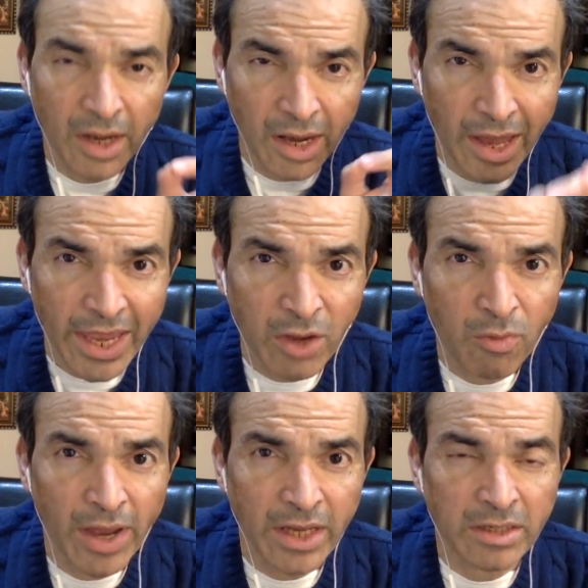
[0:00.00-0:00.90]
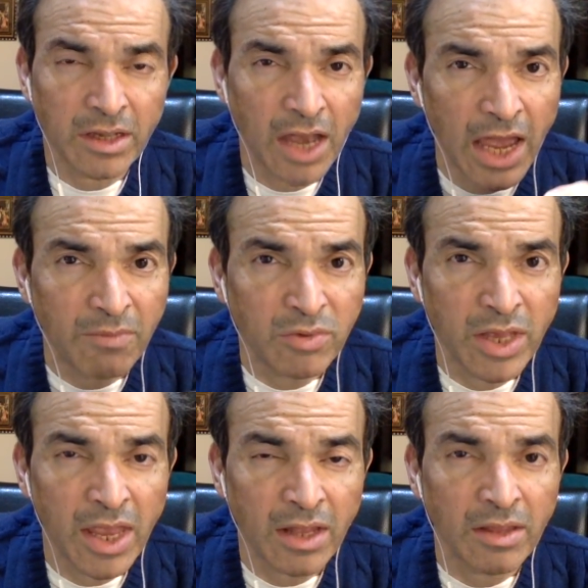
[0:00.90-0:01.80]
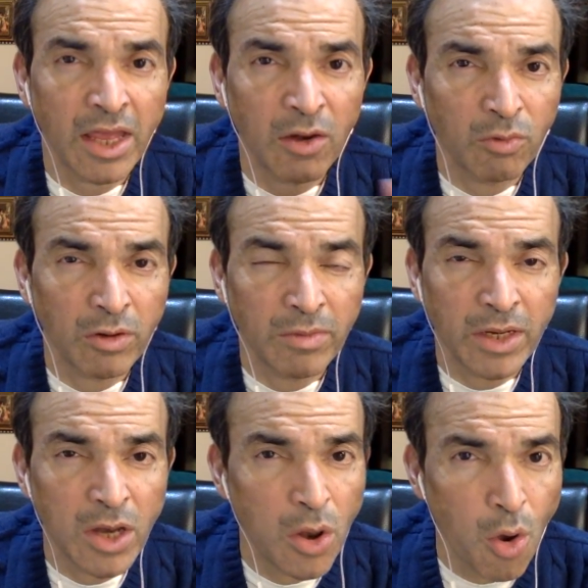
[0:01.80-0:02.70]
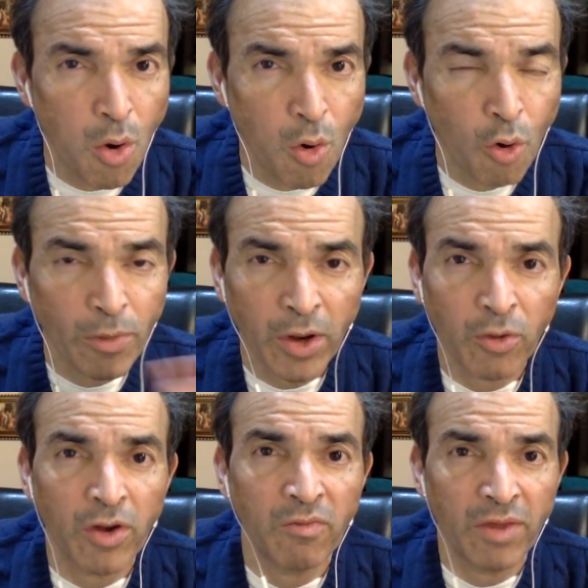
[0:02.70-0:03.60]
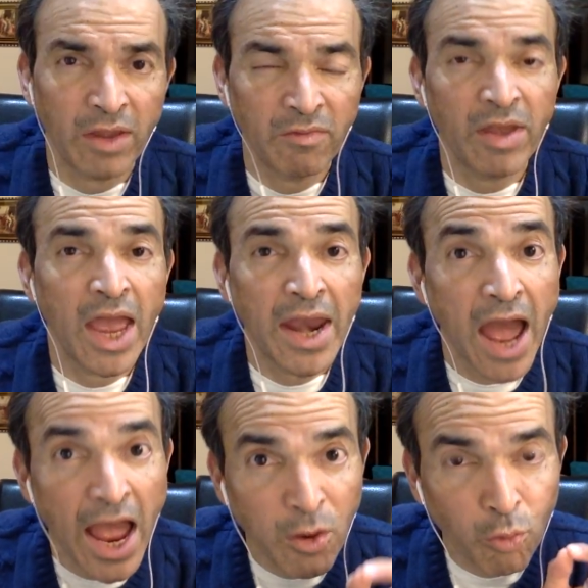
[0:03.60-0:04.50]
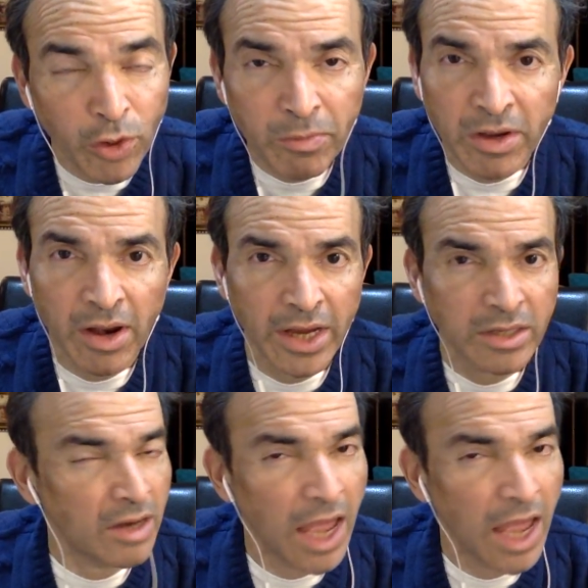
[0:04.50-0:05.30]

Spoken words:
Likewise, I am saying there will be no Omicron wave, and I would be right.